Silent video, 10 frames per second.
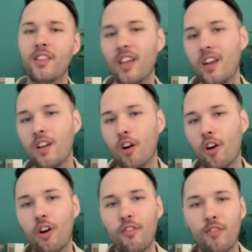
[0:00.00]
seen or
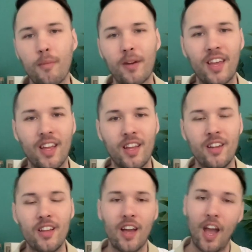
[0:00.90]
heard from
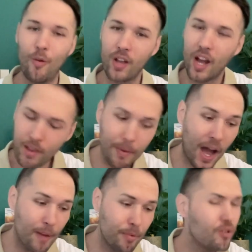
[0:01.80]
again. And we got the
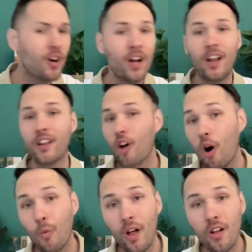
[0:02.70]
Bible, and it's
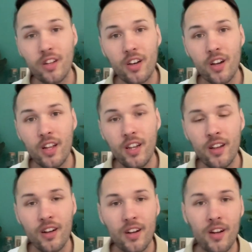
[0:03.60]
all well and
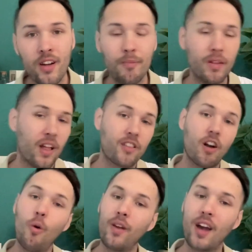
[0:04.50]
good, but that's
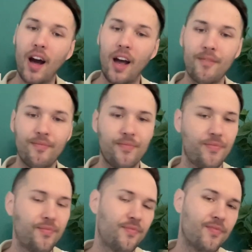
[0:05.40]
all we got.
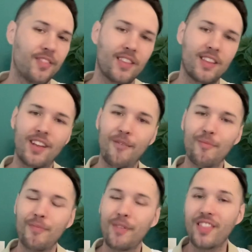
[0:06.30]

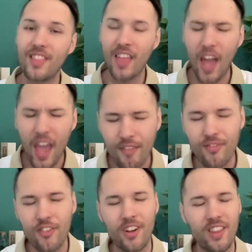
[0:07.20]
But
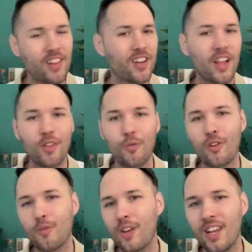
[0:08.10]
thankfully, that's not the
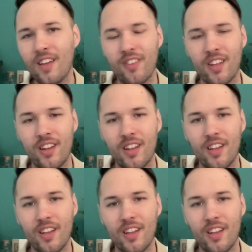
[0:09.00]
world we live in.